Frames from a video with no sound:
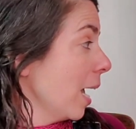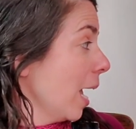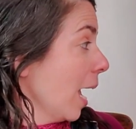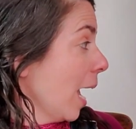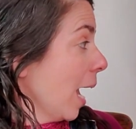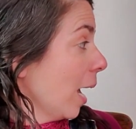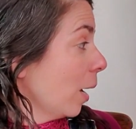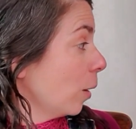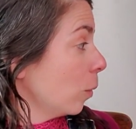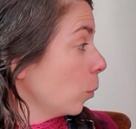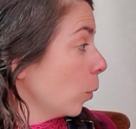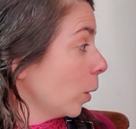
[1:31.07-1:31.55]

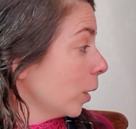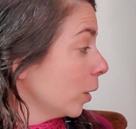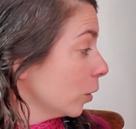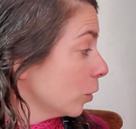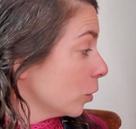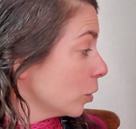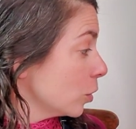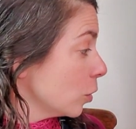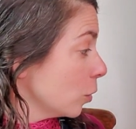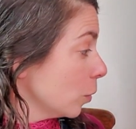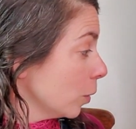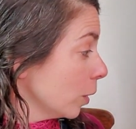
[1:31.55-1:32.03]
And what
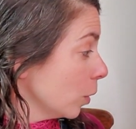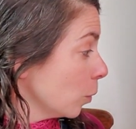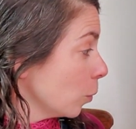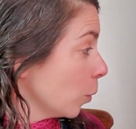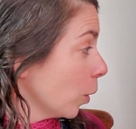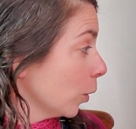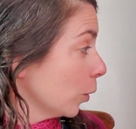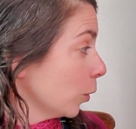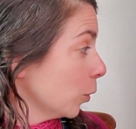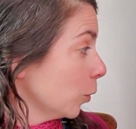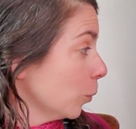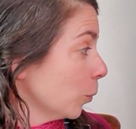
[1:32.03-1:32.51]
you're doing
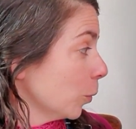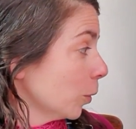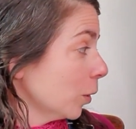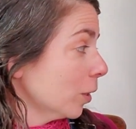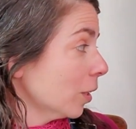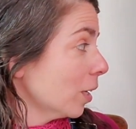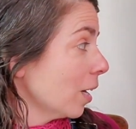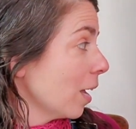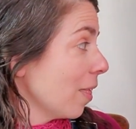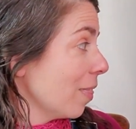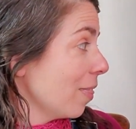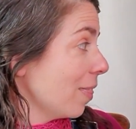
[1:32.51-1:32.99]
while you
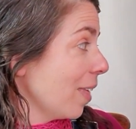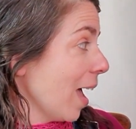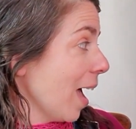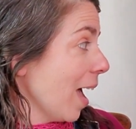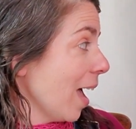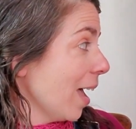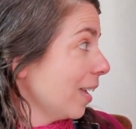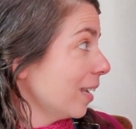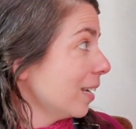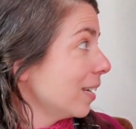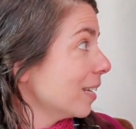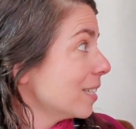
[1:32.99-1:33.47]
work
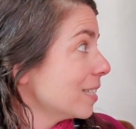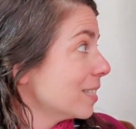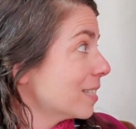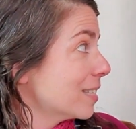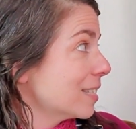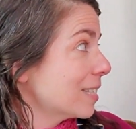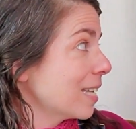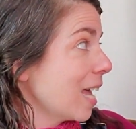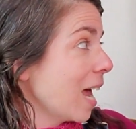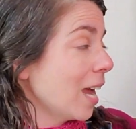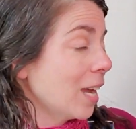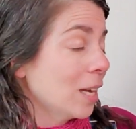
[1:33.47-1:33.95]
that
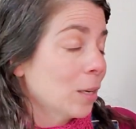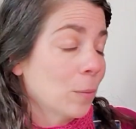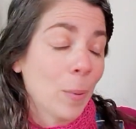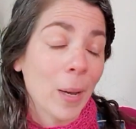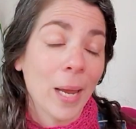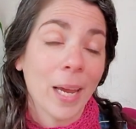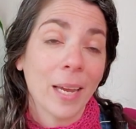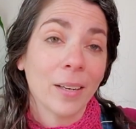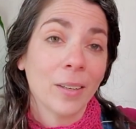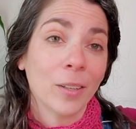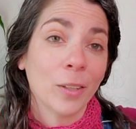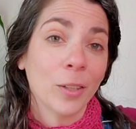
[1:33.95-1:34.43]
side
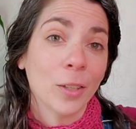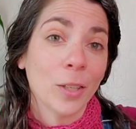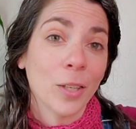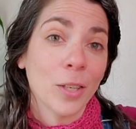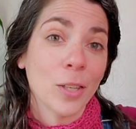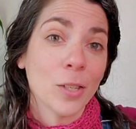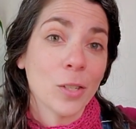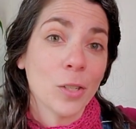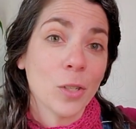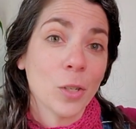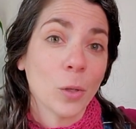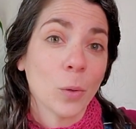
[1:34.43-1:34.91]
panel
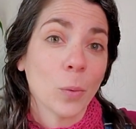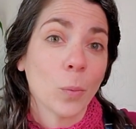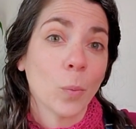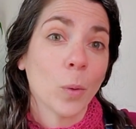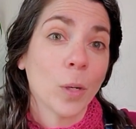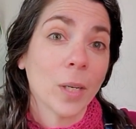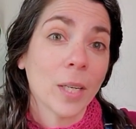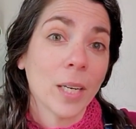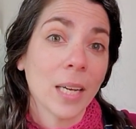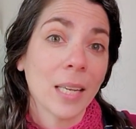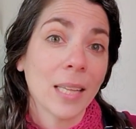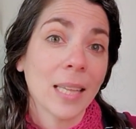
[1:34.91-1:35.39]
is you're
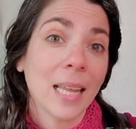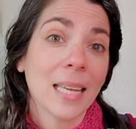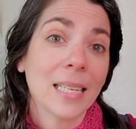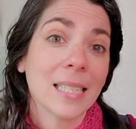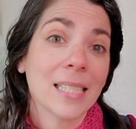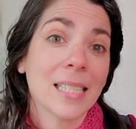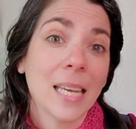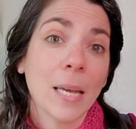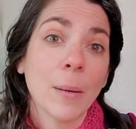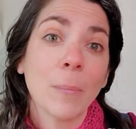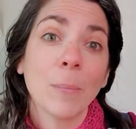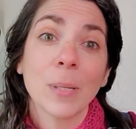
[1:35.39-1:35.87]
working that
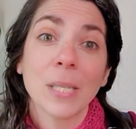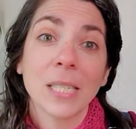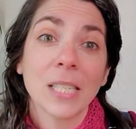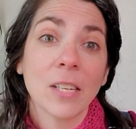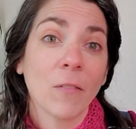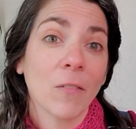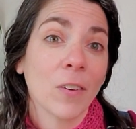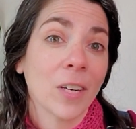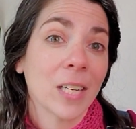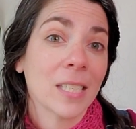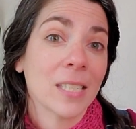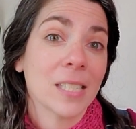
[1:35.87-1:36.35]
same
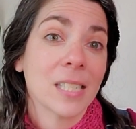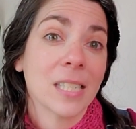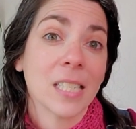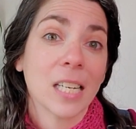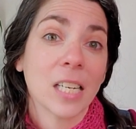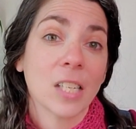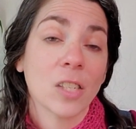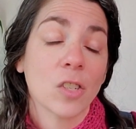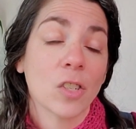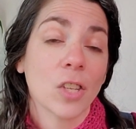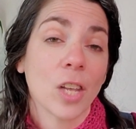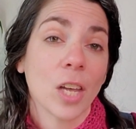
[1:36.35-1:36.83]
Pacificus
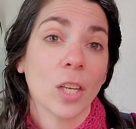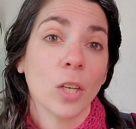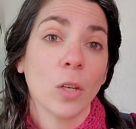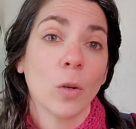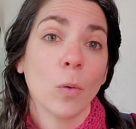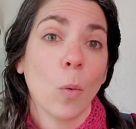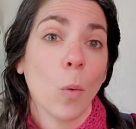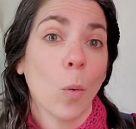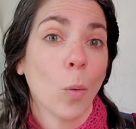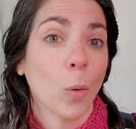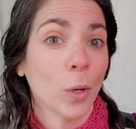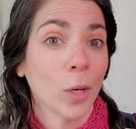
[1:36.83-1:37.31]
stitch that
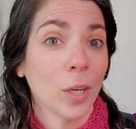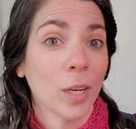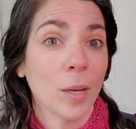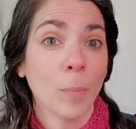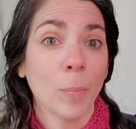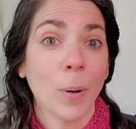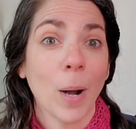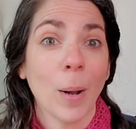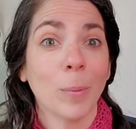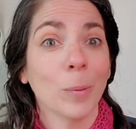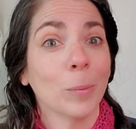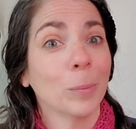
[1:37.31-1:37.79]
you already
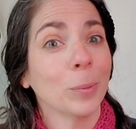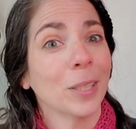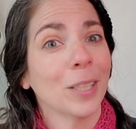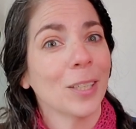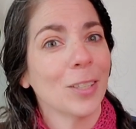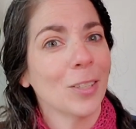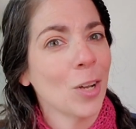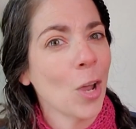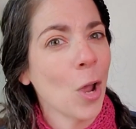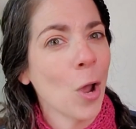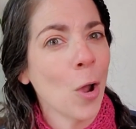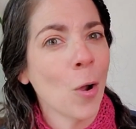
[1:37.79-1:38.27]
probably
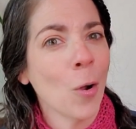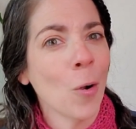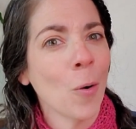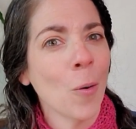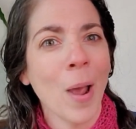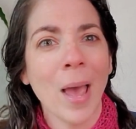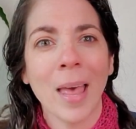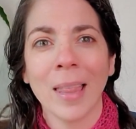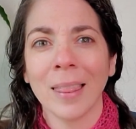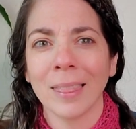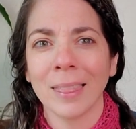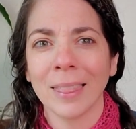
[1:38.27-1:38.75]
know
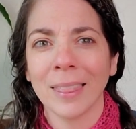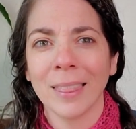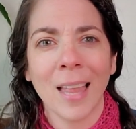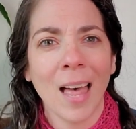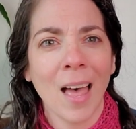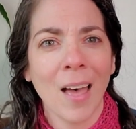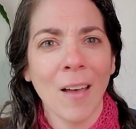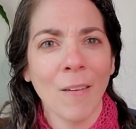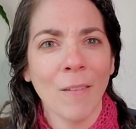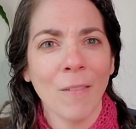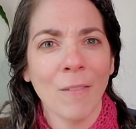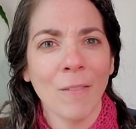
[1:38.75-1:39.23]
and
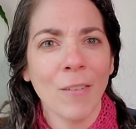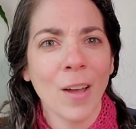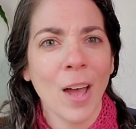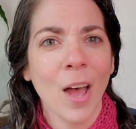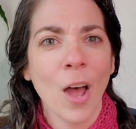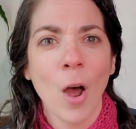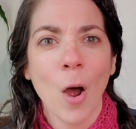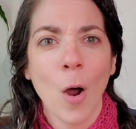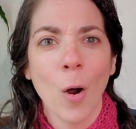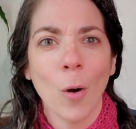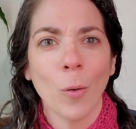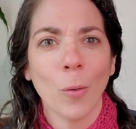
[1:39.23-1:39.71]
love
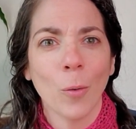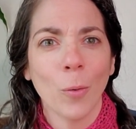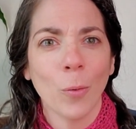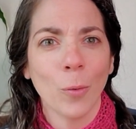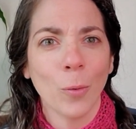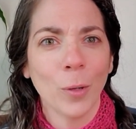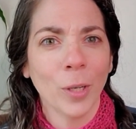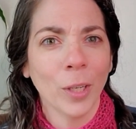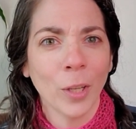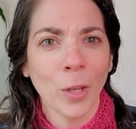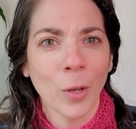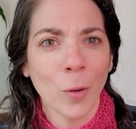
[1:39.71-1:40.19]

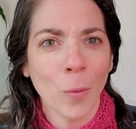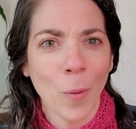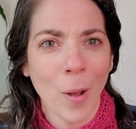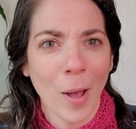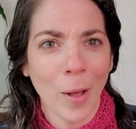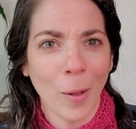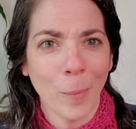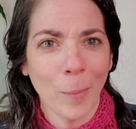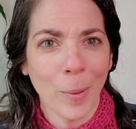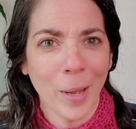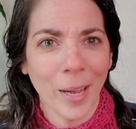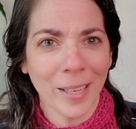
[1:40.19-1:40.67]
really
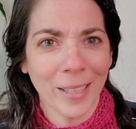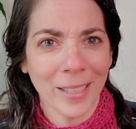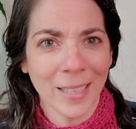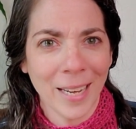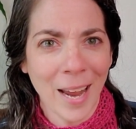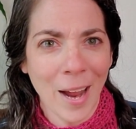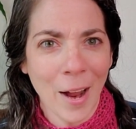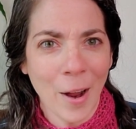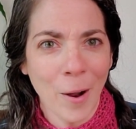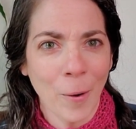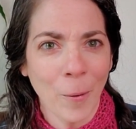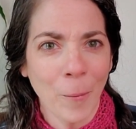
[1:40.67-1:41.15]
well by
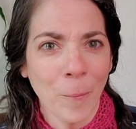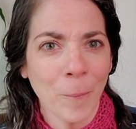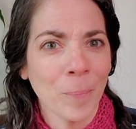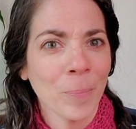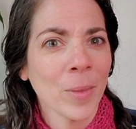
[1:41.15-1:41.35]
now.